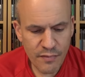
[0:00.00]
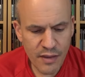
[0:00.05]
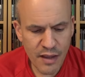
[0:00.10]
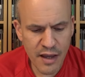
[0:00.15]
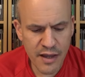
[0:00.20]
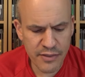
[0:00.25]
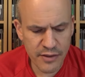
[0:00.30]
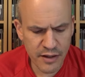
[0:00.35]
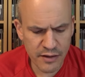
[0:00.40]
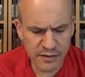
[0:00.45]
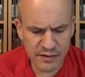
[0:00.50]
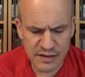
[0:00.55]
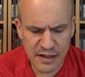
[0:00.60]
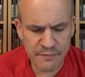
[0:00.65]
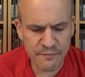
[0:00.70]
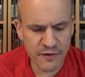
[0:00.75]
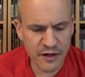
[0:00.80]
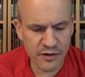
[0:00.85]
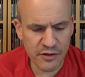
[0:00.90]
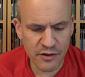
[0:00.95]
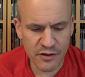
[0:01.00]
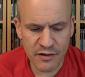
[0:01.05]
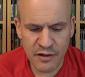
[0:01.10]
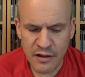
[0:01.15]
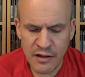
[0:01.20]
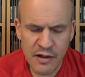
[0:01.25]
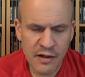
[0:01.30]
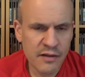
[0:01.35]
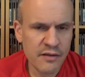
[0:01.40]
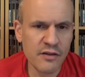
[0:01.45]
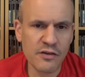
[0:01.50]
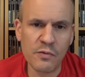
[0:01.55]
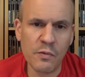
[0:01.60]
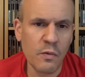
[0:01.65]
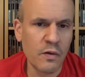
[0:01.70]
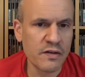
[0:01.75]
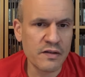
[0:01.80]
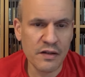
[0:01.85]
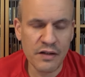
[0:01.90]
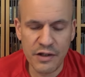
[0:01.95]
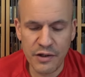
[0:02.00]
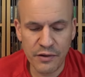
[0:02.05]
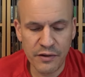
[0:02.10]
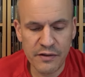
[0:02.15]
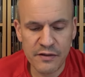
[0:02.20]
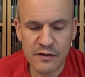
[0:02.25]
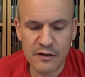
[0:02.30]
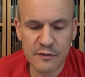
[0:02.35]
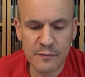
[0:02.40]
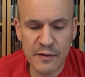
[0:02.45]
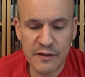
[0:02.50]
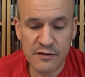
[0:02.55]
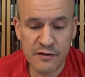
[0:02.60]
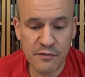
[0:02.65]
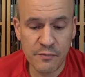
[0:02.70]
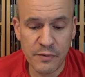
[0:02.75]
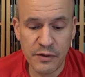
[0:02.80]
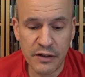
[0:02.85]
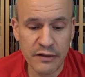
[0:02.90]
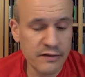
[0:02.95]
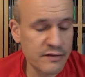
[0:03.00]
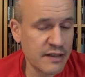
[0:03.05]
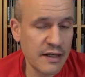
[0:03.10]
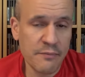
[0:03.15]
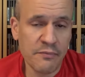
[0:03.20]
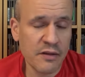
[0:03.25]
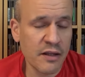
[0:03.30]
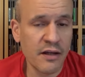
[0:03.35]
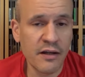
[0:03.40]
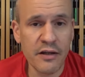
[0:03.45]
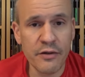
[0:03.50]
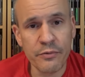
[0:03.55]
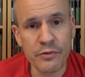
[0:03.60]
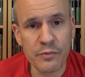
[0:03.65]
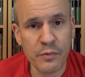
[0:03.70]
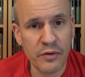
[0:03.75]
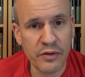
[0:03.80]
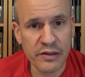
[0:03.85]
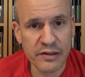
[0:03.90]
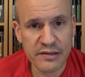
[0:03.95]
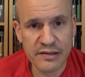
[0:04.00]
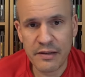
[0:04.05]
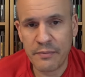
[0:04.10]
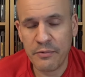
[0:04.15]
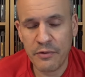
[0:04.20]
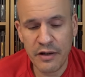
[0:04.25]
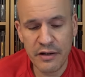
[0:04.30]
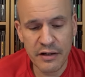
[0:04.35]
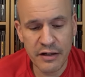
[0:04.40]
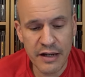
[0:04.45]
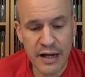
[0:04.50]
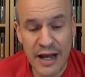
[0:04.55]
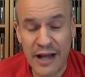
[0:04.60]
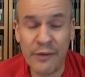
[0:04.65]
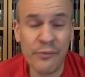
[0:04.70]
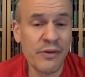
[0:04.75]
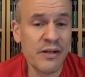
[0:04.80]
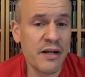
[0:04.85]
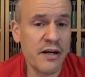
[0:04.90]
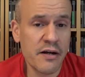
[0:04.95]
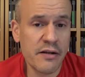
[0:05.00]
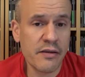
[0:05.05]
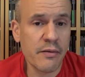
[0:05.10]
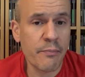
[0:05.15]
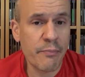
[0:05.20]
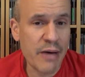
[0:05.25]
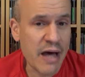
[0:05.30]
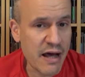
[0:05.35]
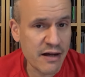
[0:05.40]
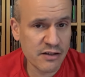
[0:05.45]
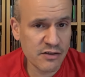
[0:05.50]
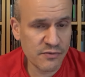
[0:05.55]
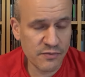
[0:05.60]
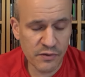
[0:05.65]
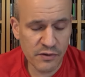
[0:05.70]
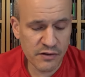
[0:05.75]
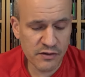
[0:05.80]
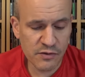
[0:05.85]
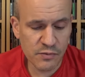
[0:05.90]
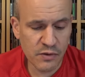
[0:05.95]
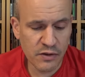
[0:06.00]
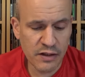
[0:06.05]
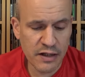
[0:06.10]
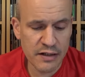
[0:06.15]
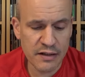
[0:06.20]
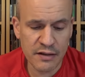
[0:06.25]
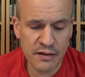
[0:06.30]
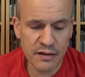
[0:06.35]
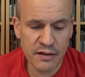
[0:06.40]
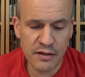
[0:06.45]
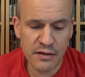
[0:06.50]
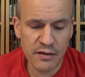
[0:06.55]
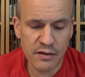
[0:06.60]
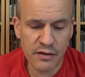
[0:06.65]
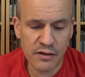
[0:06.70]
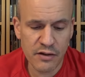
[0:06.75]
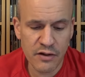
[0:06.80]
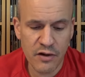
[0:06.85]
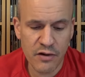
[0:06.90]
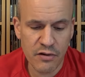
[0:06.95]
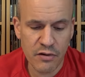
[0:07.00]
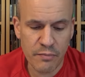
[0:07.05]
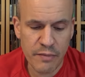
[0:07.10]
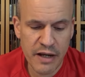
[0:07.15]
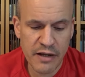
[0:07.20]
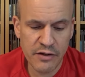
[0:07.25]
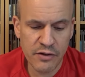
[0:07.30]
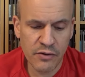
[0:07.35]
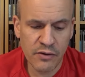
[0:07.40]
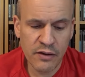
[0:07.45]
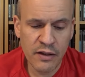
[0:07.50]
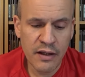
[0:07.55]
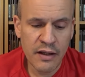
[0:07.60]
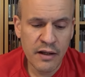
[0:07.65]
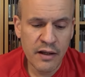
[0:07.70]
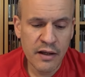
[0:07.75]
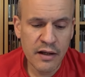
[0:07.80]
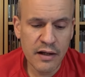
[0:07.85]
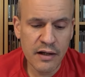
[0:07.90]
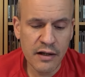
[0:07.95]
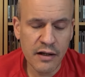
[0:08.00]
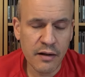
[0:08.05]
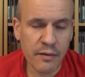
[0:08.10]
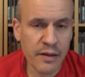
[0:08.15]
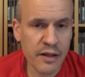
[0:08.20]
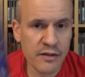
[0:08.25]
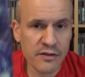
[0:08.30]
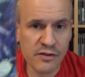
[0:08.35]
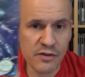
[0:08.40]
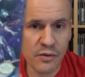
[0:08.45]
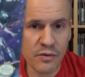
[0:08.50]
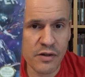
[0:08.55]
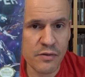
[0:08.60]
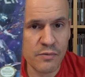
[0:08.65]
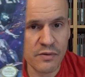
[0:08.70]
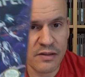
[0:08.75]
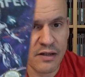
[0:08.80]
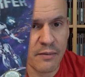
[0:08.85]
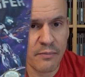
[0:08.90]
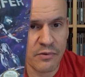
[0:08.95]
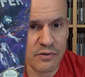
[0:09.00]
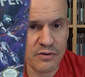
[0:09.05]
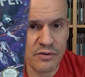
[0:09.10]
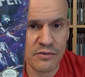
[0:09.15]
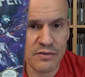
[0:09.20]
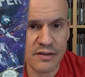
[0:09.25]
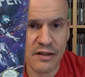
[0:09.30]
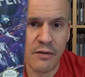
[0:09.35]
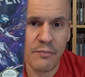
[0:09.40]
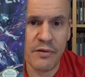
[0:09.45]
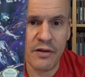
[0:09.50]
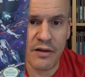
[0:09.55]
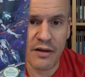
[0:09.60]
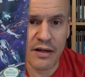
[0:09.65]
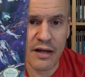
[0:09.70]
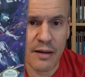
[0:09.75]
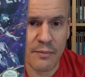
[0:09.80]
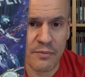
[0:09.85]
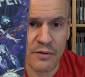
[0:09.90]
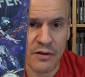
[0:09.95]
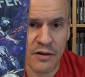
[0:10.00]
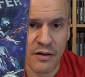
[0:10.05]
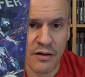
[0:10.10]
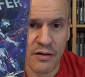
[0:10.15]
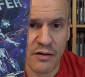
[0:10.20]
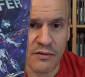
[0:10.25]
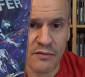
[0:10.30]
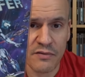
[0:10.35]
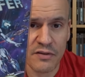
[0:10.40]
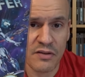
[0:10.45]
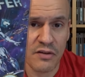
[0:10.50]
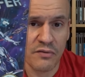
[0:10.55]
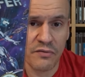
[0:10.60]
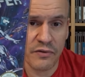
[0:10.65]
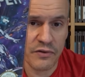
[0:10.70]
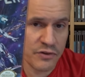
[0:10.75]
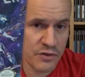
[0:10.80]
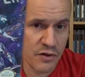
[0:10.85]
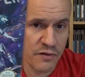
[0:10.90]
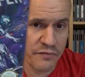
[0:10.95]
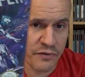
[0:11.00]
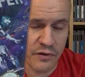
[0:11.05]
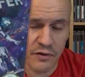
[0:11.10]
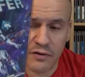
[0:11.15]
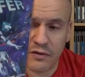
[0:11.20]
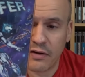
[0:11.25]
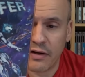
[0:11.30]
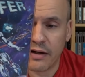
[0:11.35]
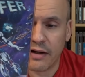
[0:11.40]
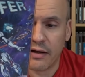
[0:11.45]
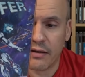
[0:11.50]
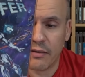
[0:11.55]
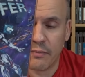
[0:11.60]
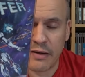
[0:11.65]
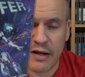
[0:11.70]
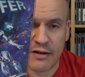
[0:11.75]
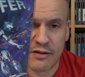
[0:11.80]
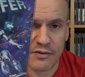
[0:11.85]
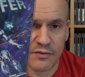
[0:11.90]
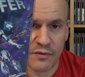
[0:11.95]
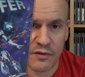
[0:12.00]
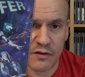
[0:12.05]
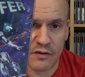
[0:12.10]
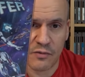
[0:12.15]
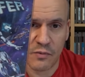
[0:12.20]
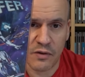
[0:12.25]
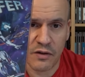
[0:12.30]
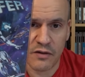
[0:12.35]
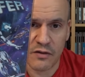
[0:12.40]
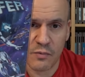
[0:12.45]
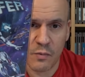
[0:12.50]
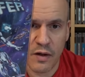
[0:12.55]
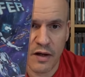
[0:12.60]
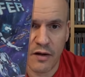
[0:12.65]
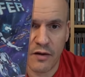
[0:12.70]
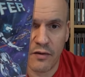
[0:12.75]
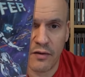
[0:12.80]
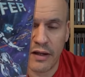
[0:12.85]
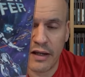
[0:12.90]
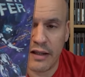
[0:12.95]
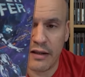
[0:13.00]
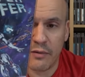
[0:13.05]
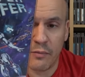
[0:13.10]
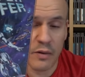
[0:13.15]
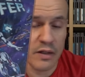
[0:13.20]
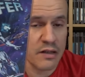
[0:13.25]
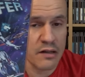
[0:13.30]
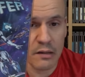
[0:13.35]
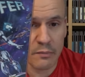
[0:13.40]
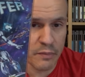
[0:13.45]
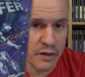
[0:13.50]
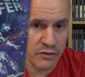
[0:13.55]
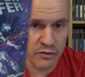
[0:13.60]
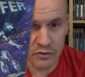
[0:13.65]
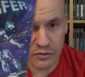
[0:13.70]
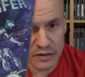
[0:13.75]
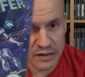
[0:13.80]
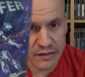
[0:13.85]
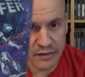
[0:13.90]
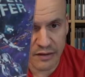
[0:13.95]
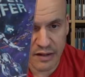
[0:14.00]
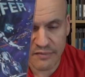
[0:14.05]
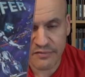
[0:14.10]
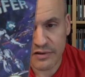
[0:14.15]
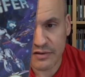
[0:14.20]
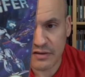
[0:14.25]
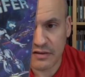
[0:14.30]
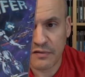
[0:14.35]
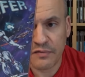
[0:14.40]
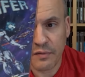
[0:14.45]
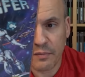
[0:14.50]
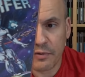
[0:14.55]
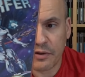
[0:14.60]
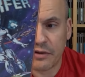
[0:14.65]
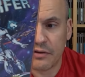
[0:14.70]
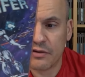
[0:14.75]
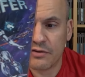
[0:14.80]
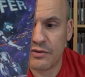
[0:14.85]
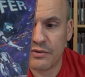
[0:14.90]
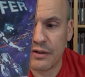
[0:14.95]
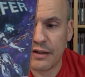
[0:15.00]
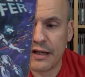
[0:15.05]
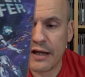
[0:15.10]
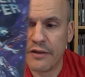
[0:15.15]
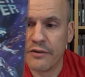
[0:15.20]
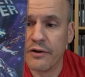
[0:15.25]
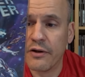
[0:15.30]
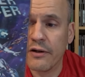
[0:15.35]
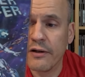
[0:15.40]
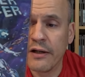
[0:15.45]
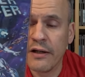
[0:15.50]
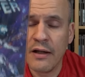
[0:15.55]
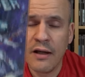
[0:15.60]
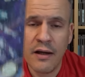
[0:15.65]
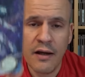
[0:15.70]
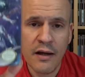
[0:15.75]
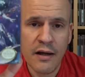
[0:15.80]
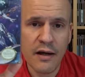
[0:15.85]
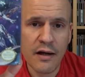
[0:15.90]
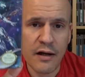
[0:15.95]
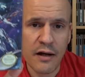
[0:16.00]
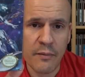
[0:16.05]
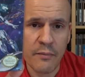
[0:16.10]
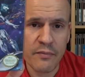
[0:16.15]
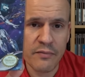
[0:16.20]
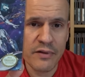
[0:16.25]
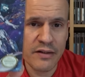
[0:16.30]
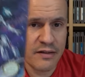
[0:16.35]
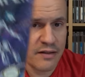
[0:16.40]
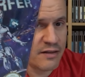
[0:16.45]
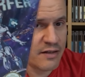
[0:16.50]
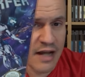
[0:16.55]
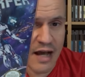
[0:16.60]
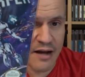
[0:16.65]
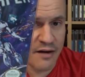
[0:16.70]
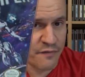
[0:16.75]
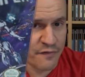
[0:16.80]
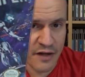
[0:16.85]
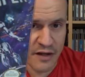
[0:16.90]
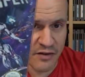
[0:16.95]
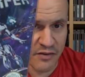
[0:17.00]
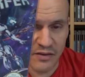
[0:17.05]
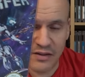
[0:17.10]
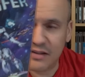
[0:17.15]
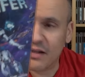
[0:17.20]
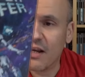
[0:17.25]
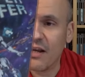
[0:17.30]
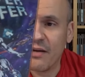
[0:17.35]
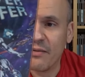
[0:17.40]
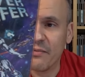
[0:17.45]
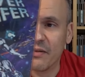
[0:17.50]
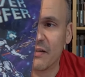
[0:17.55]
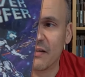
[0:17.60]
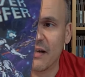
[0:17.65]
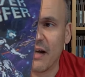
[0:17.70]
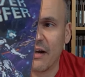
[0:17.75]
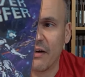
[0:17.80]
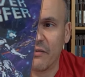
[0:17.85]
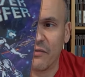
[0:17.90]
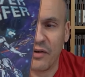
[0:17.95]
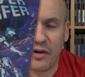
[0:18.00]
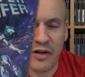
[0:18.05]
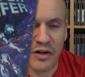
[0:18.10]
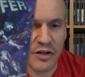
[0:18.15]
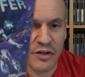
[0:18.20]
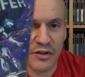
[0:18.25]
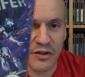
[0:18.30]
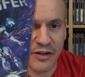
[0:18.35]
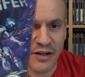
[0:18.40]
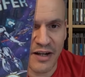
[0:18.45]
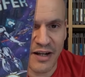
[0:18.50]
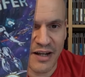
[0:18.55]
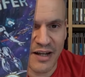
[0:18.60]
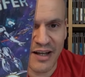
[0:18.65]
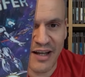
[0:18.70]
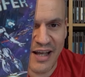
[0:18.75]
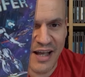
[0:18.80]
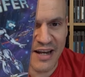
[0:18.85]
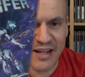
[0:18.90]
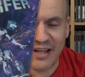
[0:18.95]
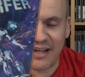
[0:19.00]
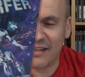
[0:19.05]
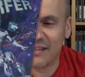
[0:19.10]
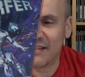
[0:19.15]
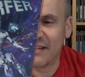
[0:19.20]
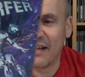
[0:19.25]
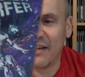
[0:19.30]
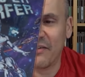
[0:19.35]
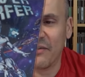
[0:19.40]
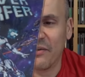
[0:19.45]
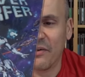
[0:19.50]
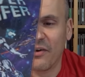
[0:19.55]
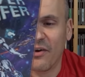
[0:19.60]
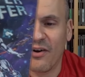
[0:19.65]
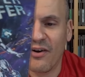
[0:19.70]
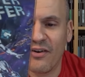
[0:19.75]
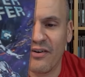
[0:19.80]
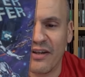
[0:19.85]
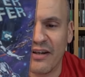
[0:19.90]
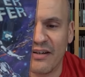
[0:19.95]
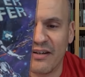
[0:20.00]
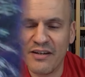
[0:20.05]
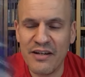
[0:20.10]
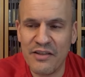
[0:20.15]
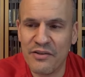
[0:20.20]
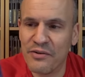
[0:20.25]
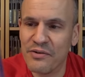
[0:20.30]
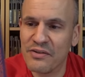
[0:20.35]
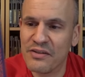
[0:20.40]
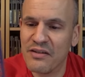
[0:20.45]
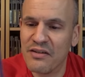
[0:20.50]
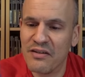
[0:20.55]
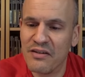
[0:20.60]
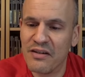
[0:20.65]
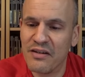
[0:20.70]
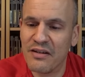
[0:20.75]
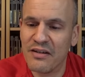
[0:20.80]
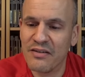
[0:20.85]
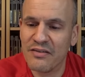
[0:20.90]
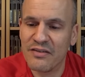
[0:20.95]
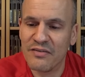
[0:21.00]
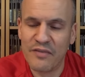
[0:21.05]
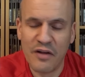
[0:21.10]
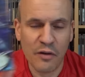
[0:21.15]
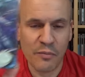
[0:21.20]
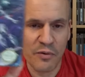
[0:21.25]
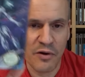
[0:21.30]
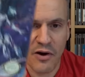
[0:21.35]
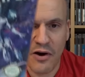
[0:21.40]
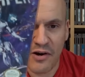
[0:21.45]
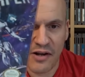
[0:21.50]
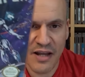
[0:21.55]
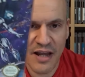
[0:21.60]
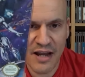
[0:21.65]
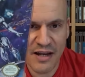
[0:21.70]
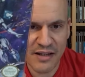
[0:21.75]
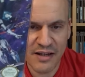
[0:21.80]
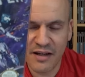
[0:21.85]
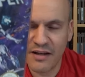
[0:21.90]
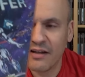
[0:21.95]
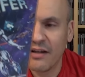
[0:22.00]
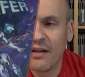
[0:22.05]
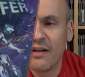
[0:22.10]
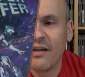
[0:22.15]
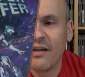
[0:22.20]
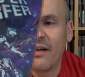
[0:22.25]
And then the same vendor, this one wasn't nearly as expensive, but same thing, he was willing to separate it. I only needed the box for this one. I didn't need the card or manual. And so he was able to sell me a copy of Silver Surfer, the box for this one as well. And then we did a bundle deal, obviously, for putting the two together. Not a fan of this game. It's not a very good NES title at all, and neither is the developer Arcadia.